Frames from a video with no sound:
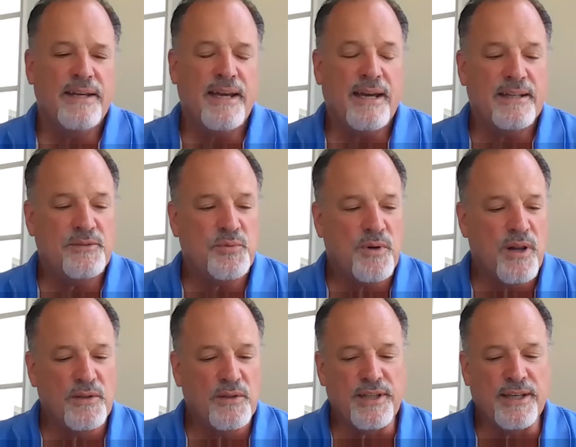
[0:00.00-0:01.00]
Yeah, it's one
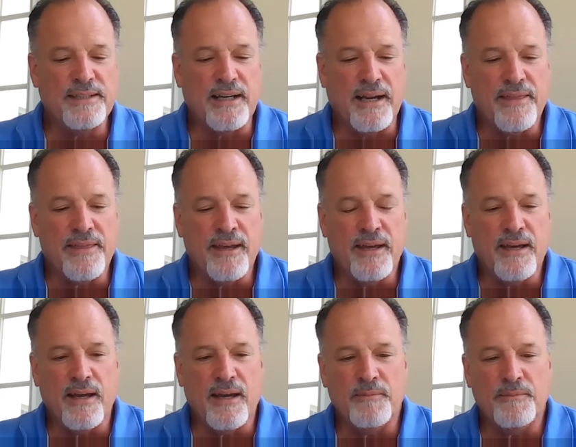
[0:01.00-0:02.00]
of those things that I
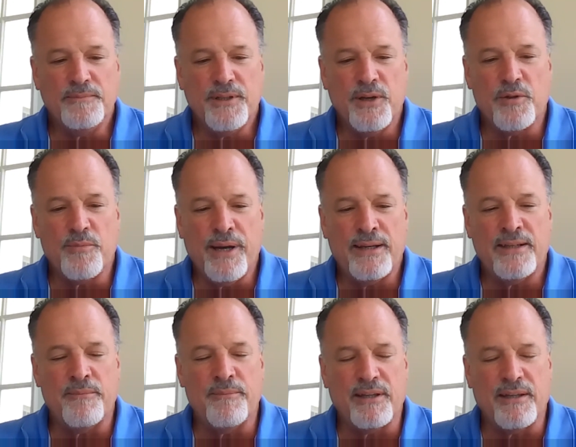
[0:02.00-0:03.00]
think the
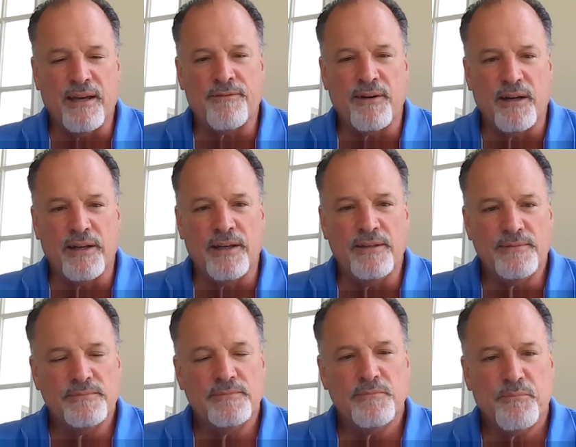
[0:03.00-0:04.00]
pandemic definitely
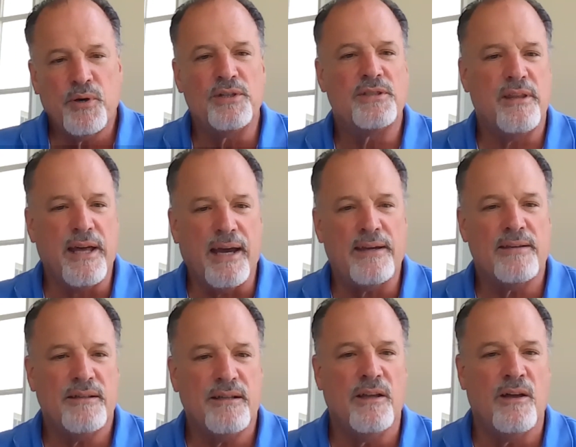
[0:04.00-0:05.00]
pushed that
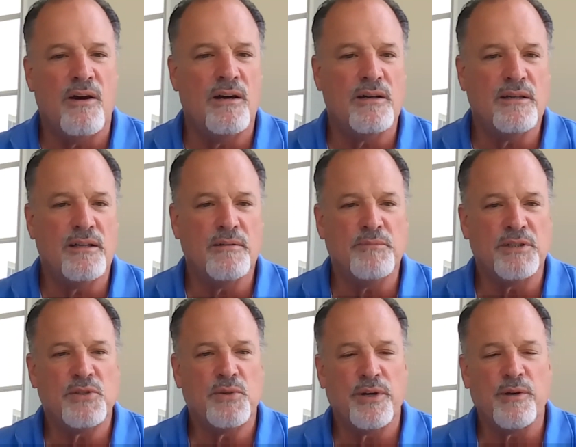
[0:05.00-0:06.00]
along at a
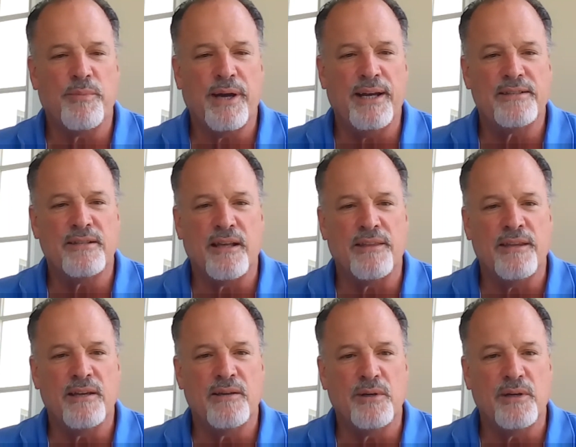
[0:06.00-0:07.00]
much quicker pace than I
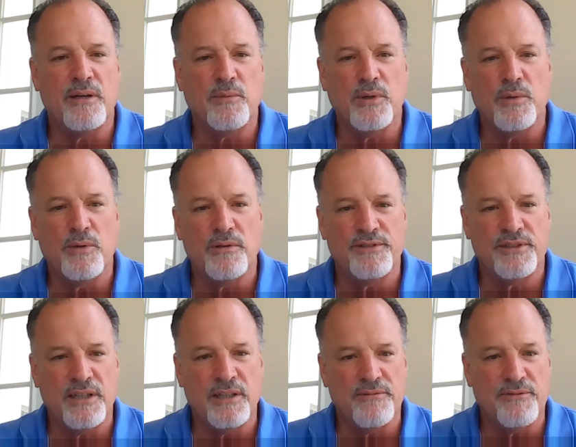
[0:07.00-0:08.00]
think we would have
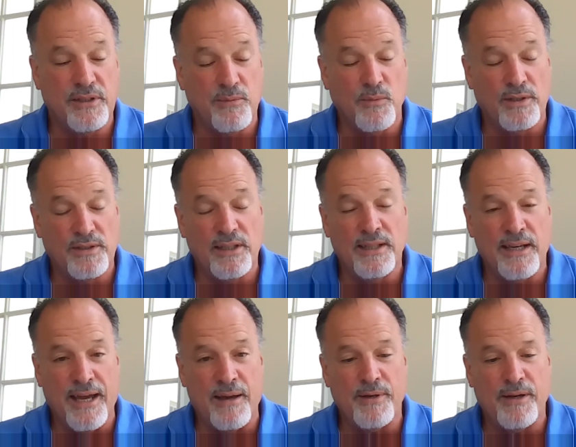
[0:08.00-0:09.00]
seen if it didn't
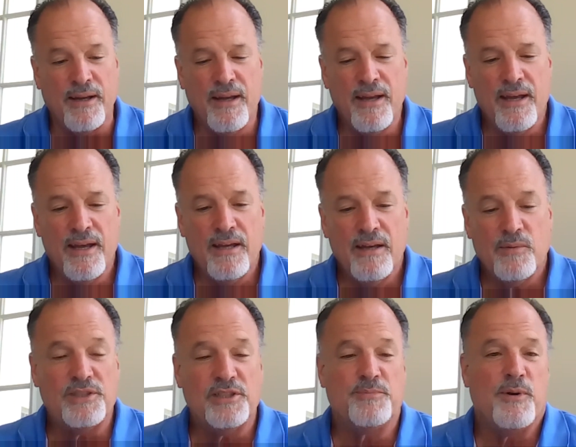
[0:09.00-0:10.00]
happen,
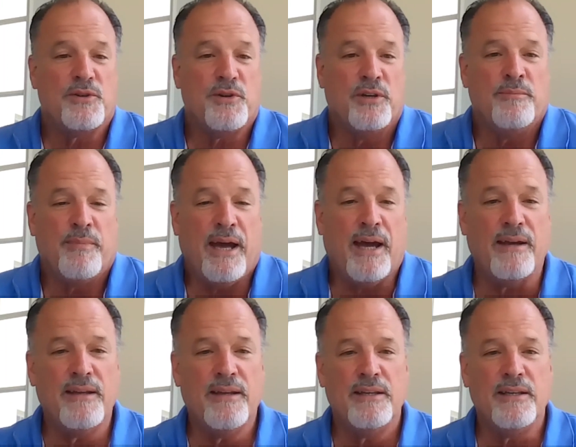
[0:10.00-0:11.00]
which is both good and bad.
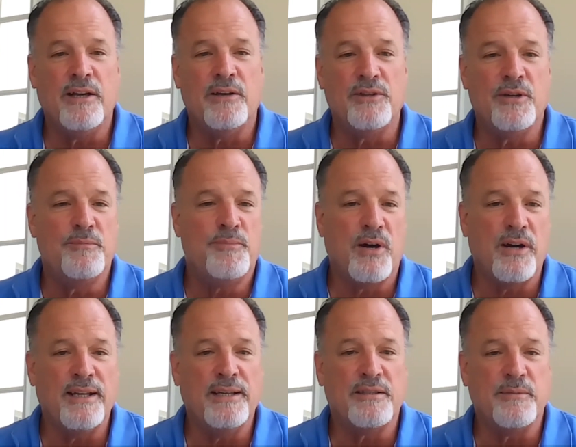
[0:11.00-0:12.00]
The good
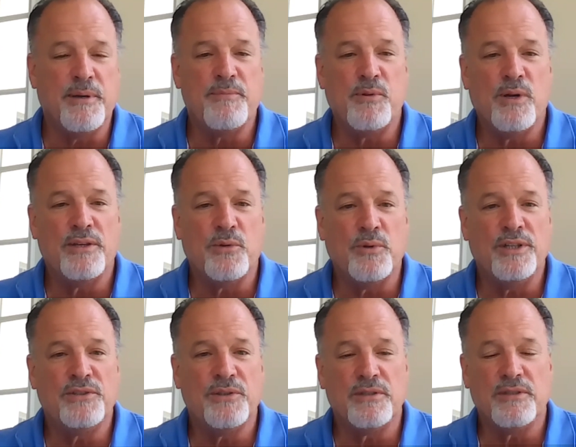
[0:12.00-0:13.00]
part is the people who had the
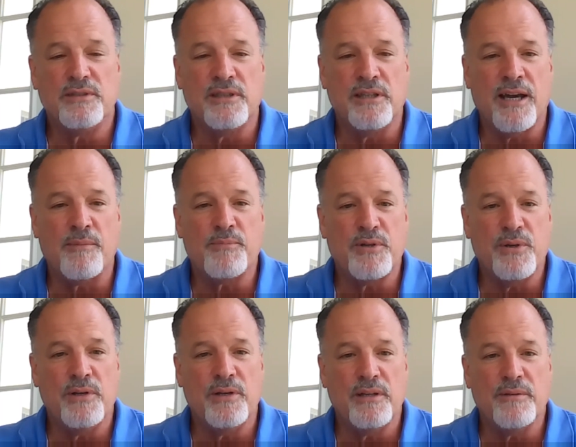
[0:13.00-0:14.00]
resources and the
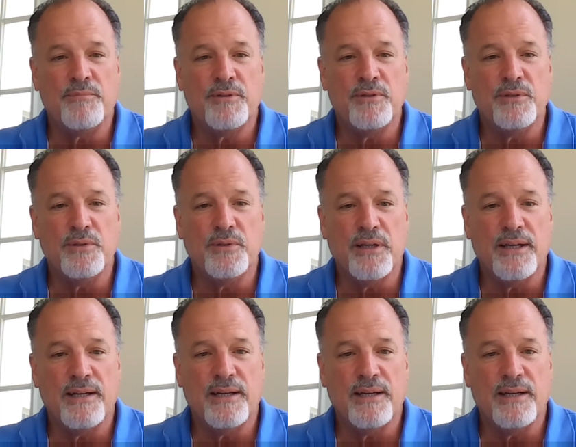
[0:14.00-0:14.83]
opportunity to